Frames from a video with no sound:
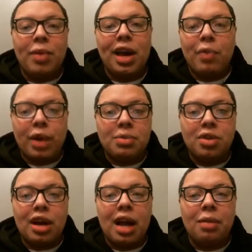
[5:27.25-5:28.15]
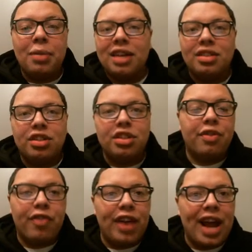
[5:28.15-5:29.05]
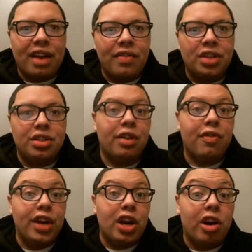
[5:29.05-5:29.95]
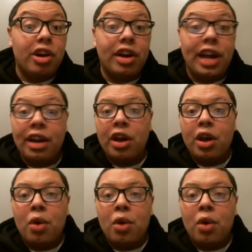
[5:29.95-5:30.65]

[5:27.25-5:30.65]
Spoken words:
We have one Upstart Golem because it's just a free activation and a free card in our hand.